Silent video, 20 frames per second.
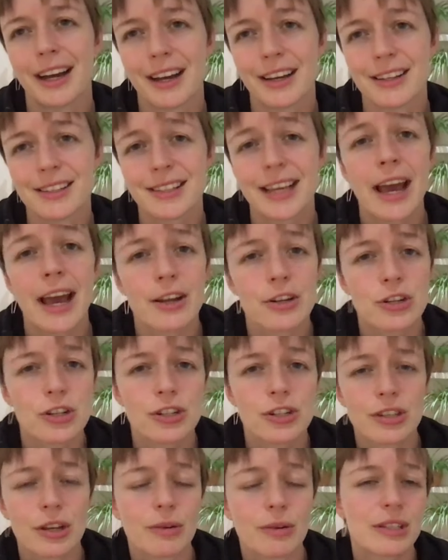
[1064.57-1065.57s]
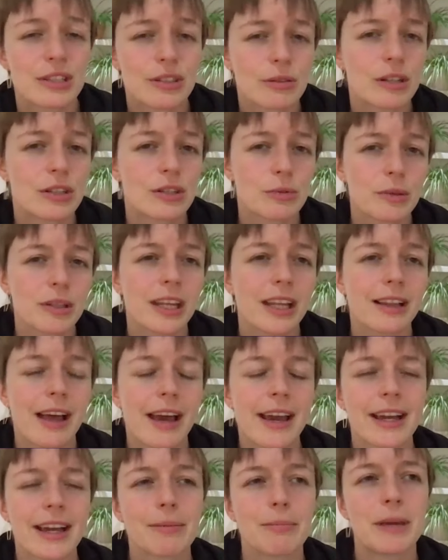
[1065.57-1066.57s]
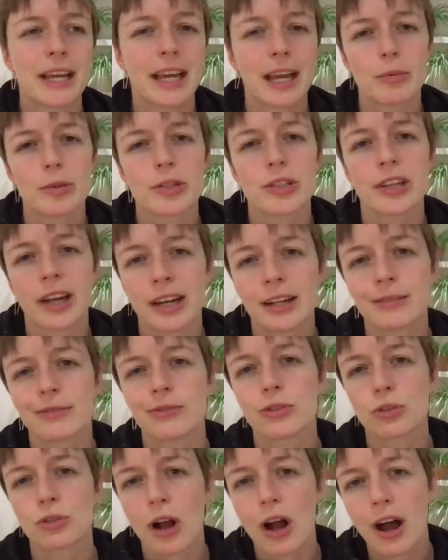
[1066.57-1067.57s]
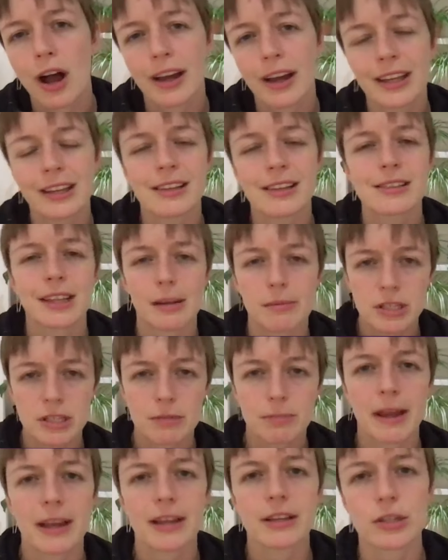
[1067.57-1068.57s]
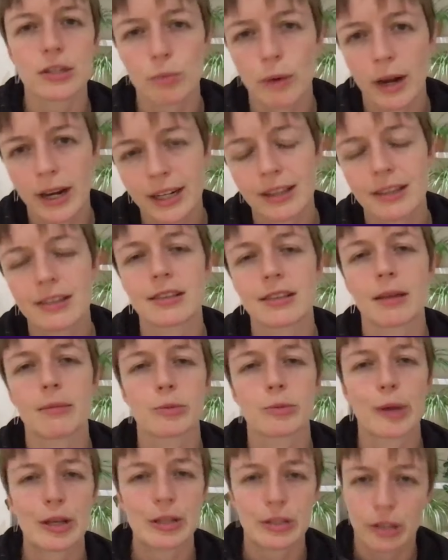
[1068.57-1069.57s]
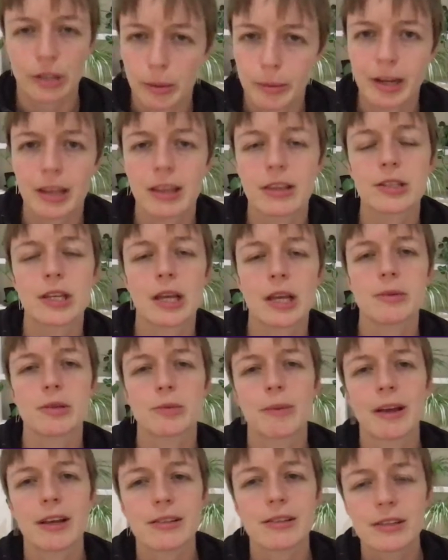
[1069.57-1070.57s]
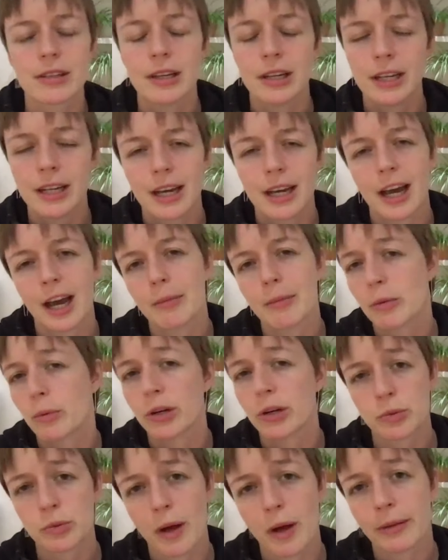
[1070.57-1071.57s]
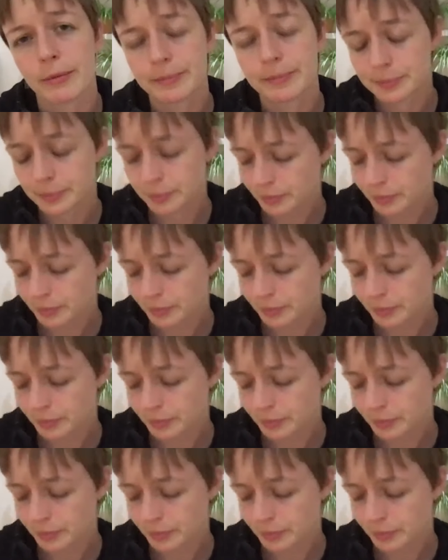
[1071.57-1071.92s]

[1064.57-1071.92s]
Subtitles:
Sketch. So it's really like being able to kind of draw in the same space, write in the same space, comment in the same space. It works well.